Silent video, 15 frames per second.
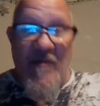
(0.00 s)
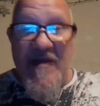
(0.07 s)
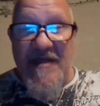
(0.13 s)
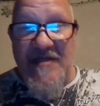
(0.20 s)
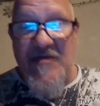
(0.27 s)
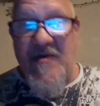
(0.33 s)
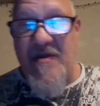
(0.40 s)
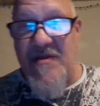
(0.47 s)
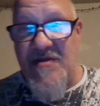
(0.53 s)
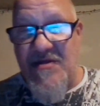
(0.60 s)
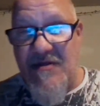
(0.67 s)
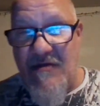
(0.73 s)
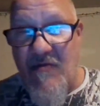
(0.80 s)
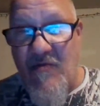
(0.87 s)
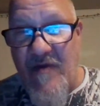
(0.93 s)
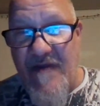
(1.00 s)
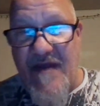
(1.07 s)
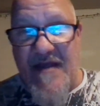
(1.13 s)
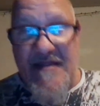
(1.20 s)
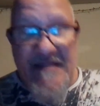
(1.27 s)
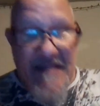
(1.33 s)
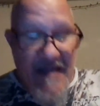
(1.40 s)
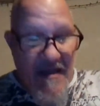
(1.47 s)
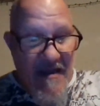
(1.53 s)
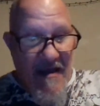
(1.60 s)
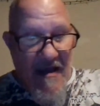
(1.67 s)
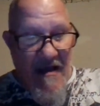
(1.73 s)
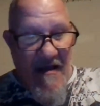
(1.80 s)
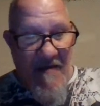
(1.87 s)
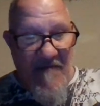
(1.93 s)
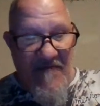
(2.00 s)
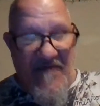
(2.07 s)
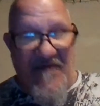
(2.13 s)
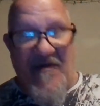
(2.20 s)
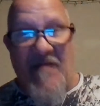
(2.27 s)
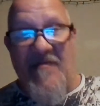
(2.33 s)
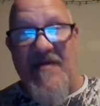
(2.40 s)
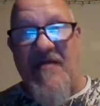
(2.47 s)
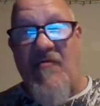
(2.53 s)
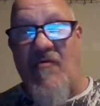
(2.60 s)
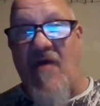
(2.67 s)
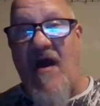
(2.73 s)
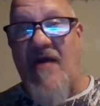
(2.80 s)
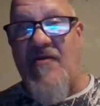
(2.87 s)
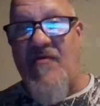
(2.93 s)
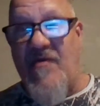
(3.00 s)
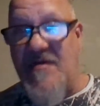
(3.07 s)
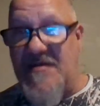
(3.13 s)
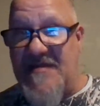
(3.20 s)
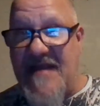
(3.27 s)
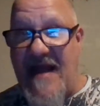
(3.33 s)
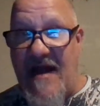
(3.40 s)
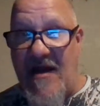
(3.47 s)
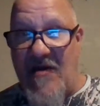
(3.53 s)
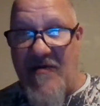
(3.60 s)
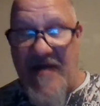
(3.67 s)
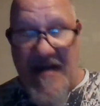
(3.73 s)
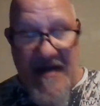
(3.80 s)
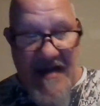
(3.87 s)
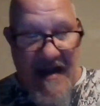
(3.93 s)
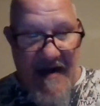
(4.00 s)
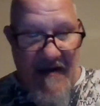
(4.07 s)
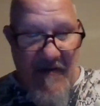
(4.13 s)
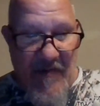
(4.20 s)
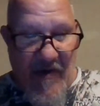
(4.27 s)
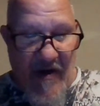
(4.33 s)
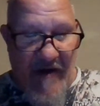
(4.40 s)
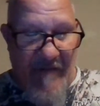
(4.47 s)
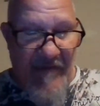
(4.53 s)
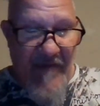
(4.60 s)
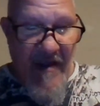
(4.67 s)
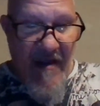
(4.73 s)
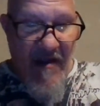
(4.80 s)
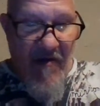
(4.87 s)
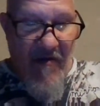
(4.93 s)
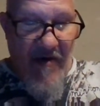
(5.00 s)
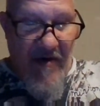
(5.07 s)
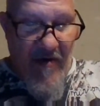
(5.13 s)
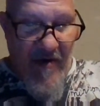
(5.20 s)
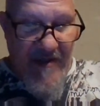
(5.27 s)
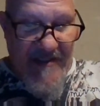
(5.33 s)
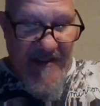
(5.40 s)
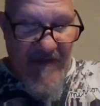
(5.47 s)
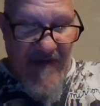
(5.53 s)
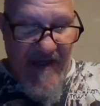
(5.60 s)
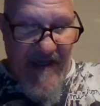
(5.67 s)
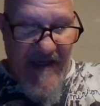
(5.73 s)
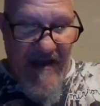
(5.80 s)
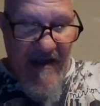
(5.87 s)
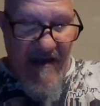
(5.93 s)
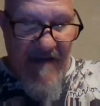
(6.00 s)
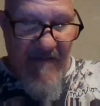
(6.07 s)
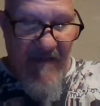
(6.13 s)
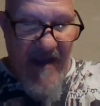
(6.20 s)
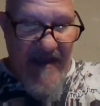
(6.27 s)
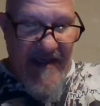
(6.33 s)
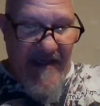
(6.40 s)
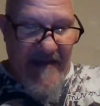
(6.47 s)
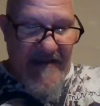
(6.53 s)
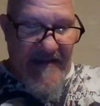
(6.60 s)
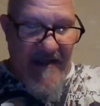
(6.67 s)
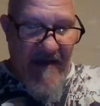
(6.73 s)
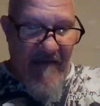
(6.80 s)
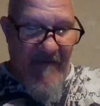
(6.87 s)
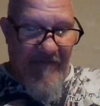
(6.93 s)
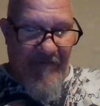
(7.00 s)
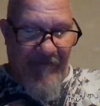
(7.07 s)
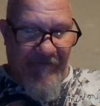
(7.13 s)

be doing the show with us from the Rock Rose Gallery in Highland Park. We're going to be making some